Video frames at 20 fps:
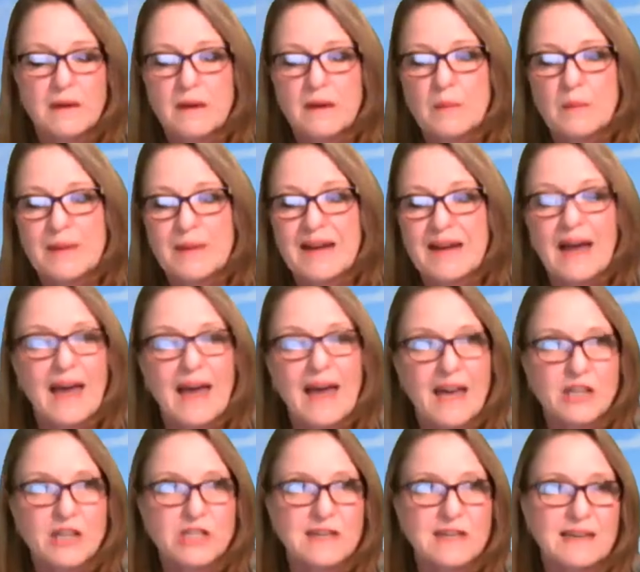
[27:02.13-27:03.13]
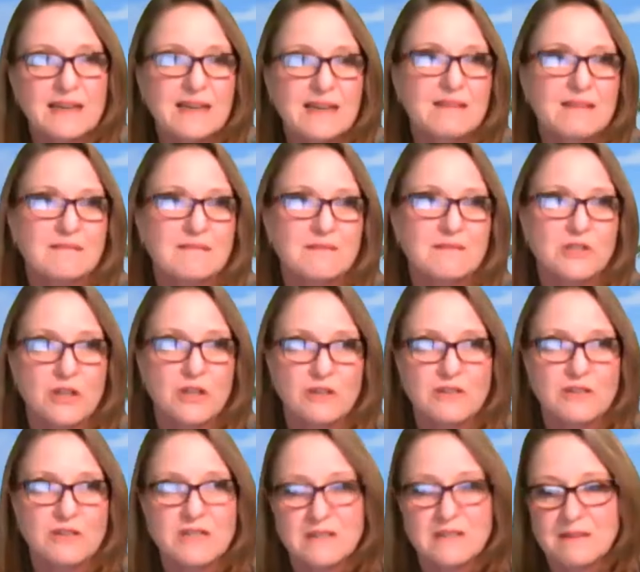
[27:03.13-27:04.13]
but I actually
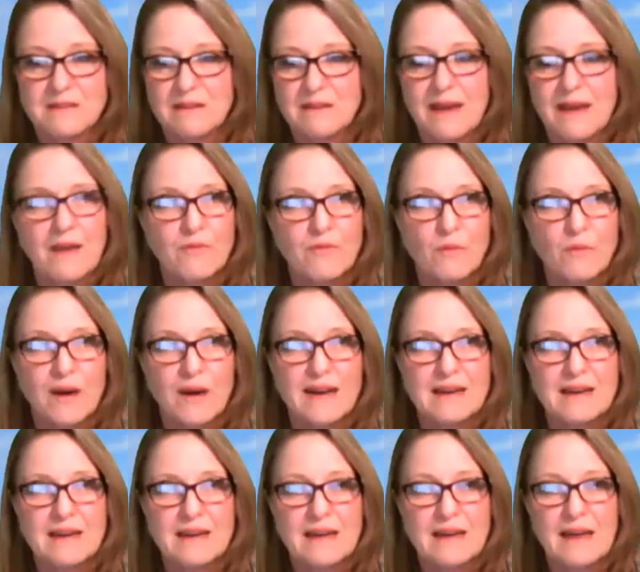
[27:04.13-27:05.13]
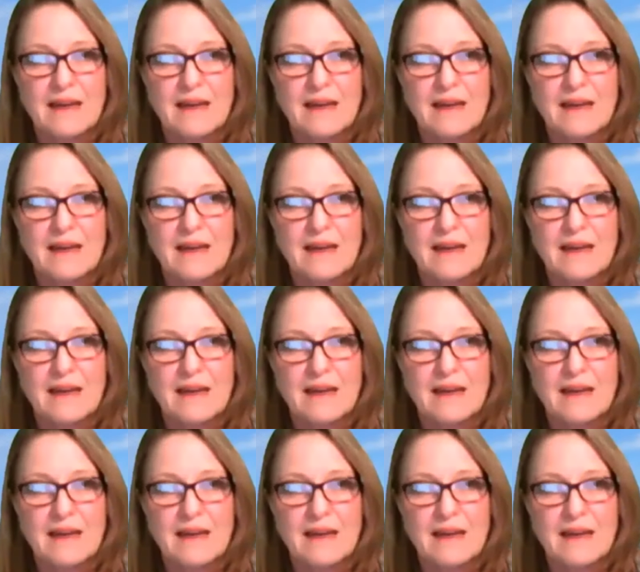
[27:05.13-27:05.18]
don't have one.